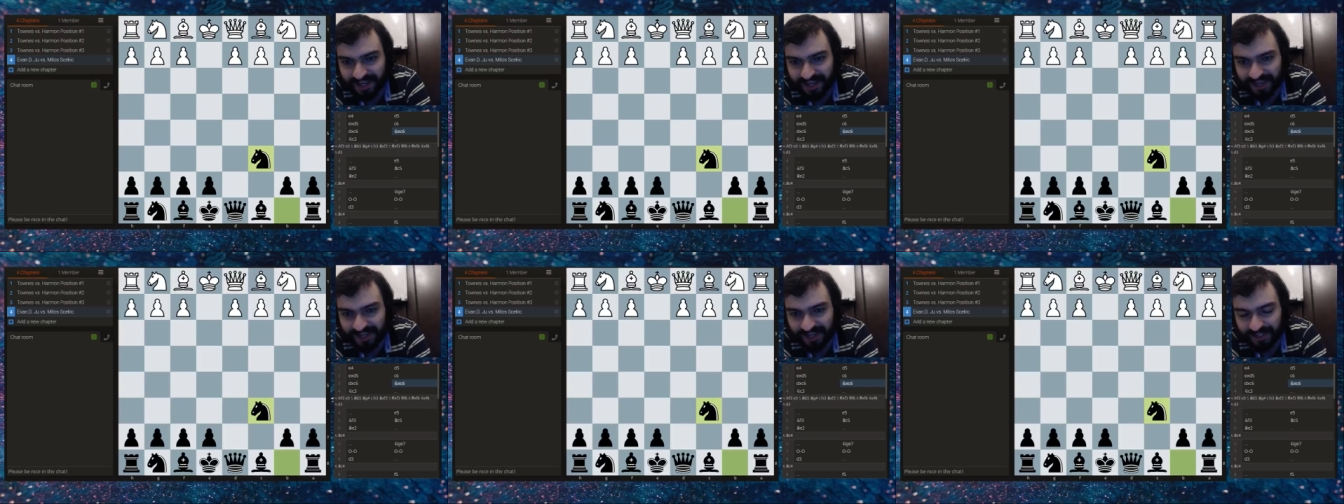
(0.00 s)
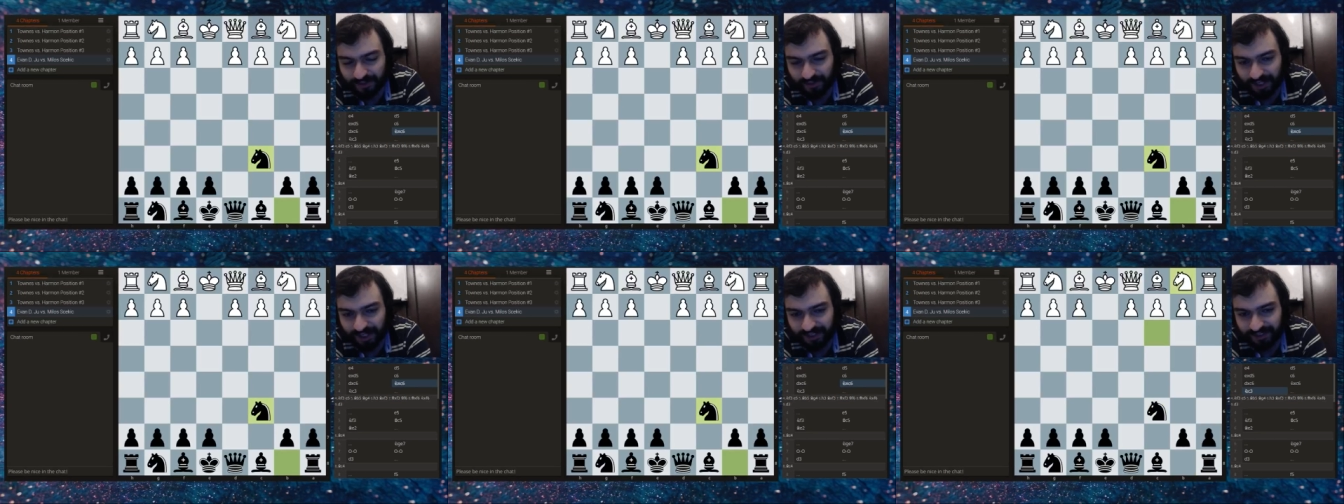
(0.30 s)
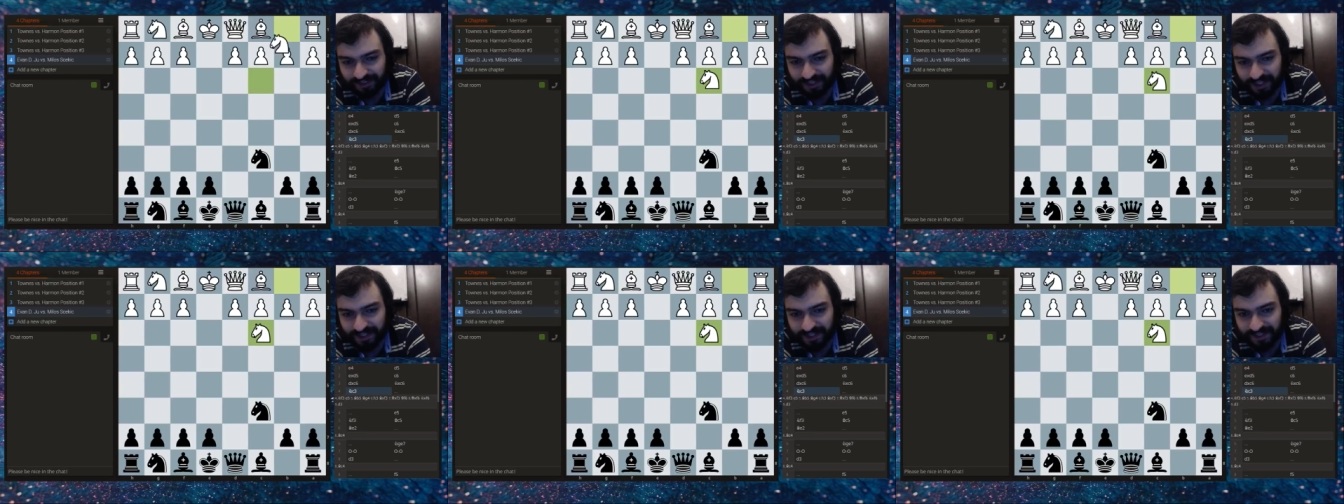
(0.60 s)
So
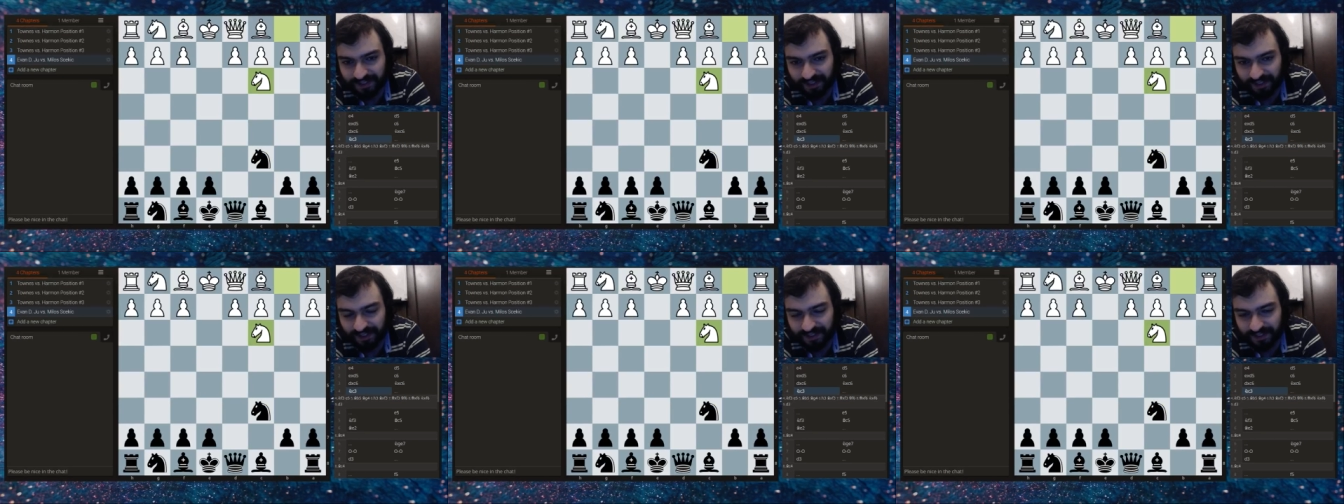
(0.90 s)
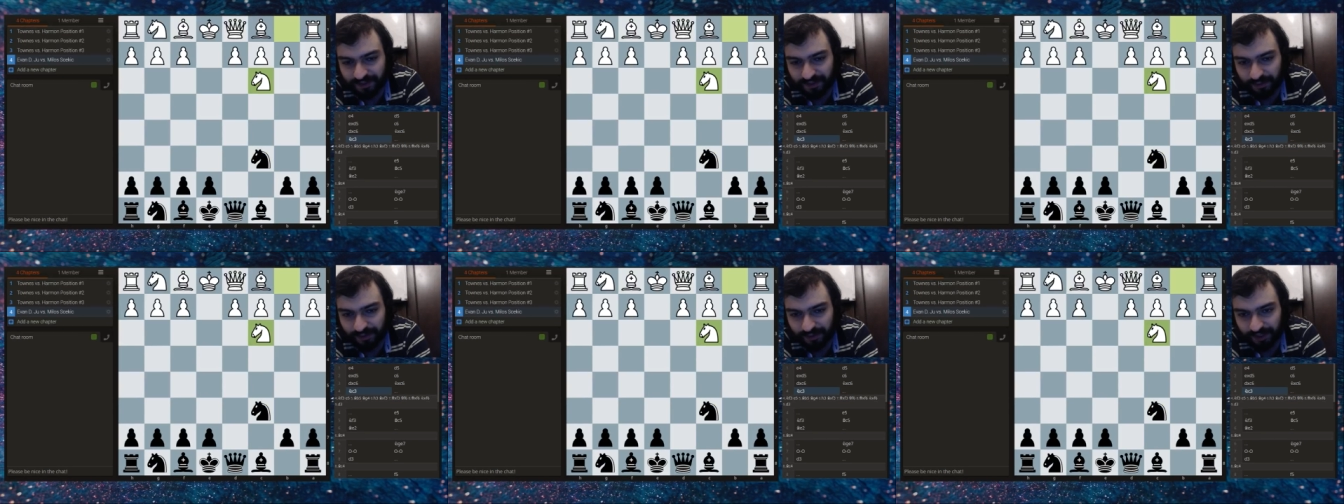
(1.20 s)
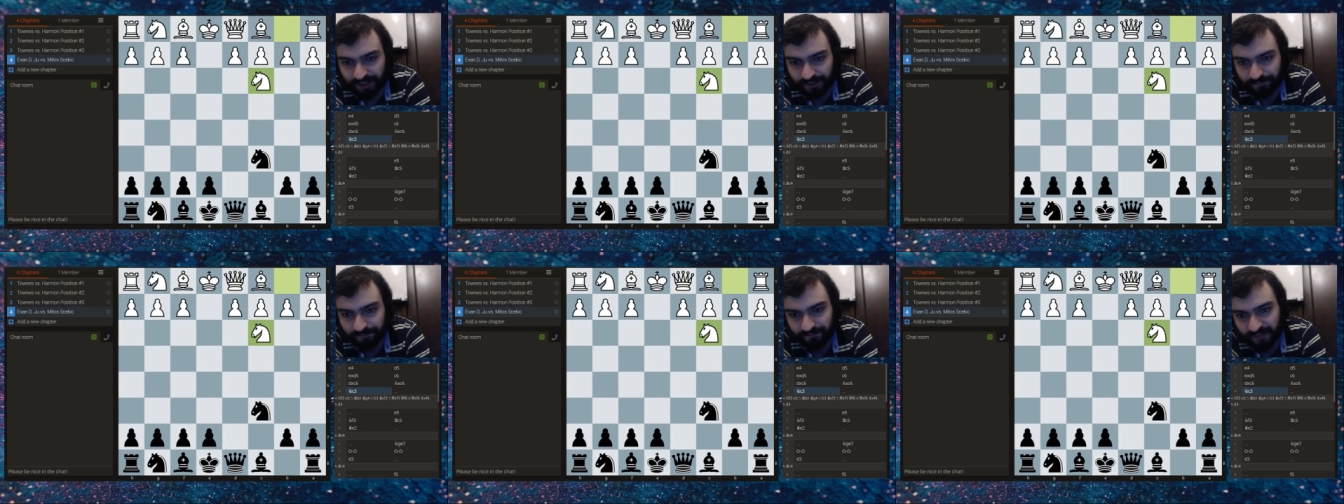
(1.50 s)
knight takes, knight
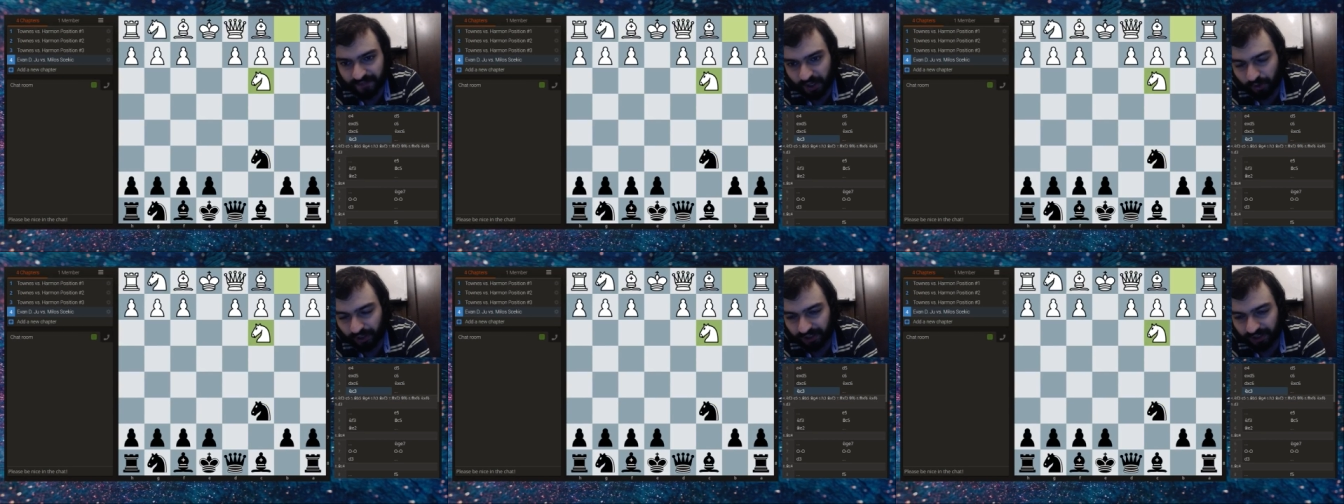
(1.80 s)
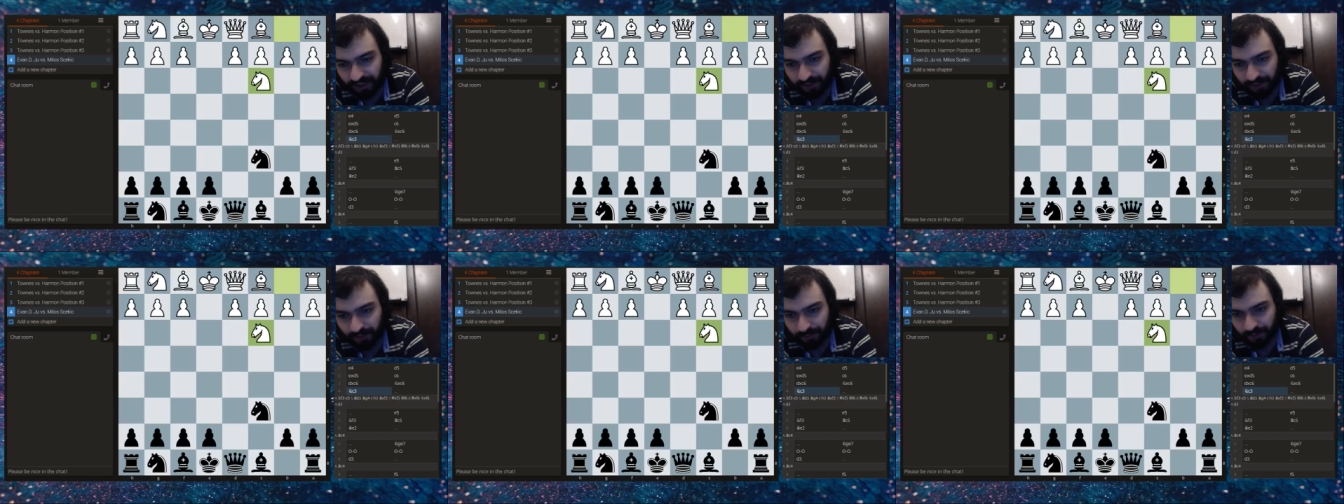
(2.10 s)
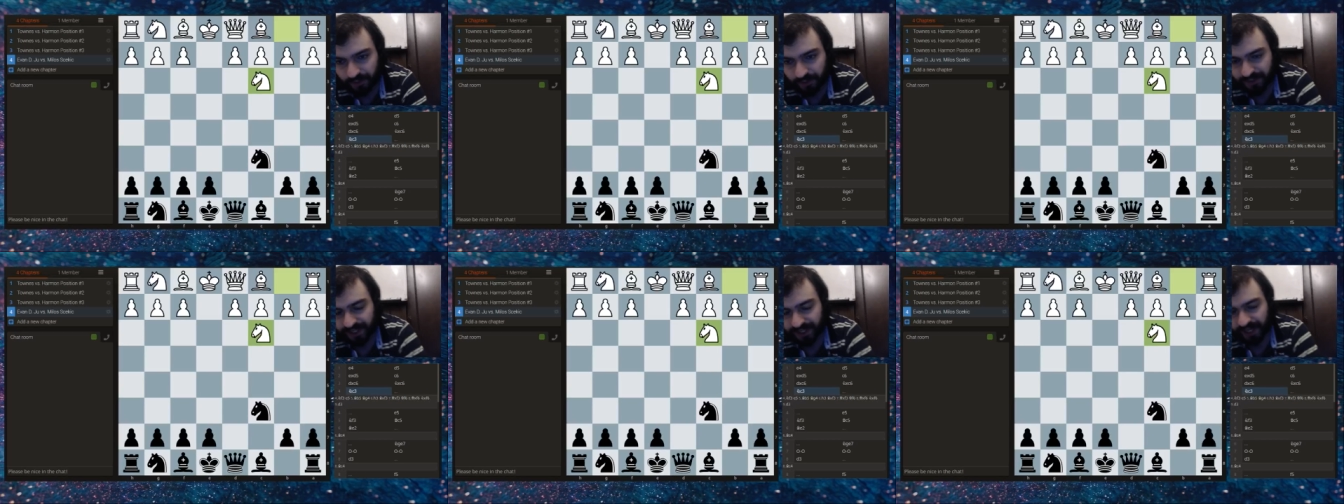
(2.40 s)
c3. Okay, not the
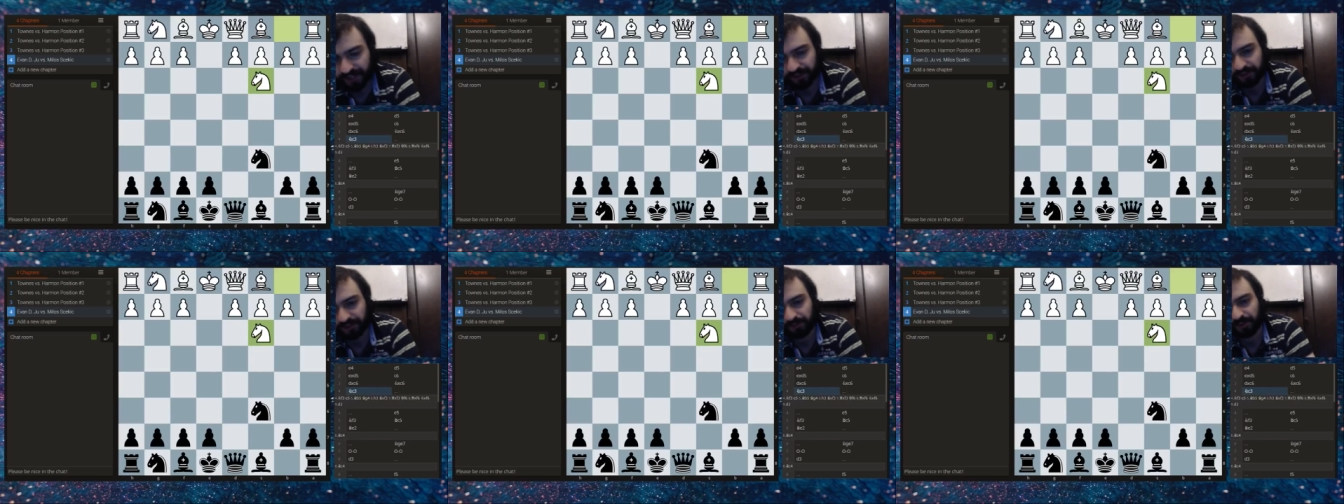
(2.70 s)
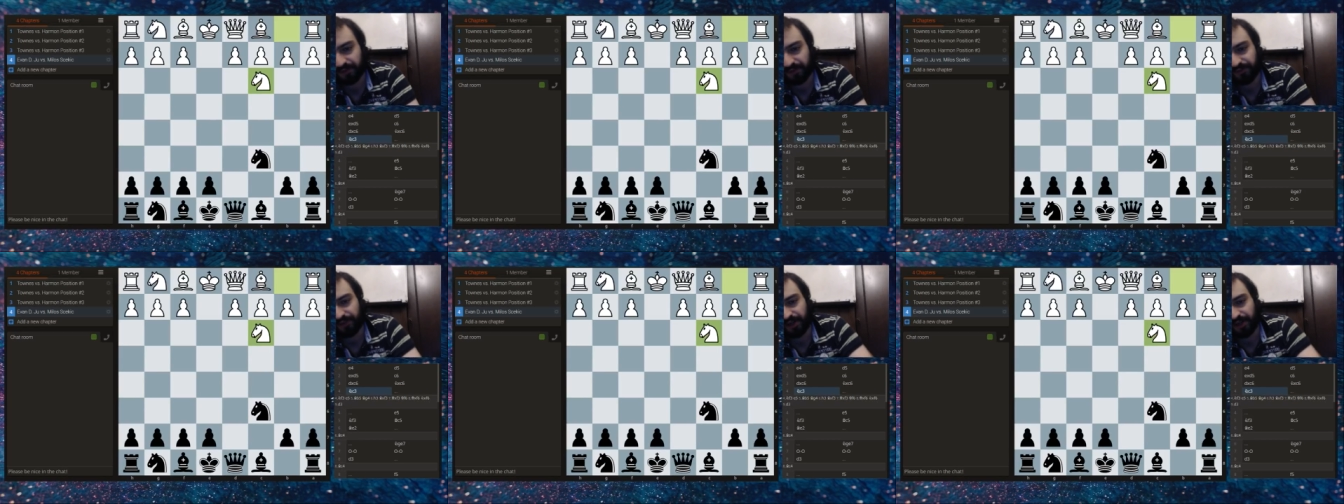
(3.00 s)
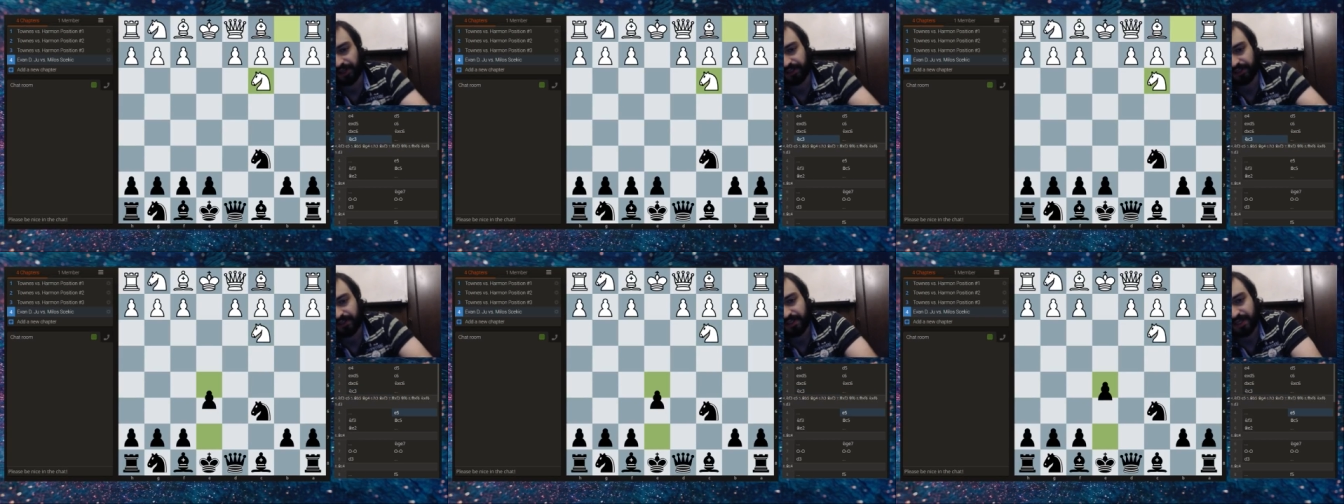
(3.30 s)
most accurate, but
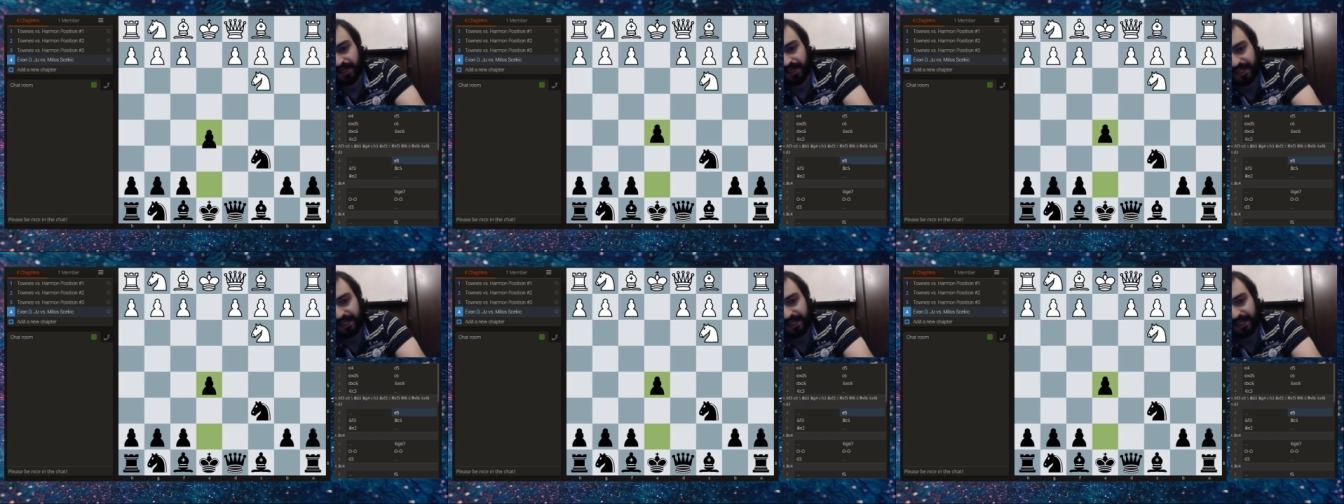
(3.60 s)
fine.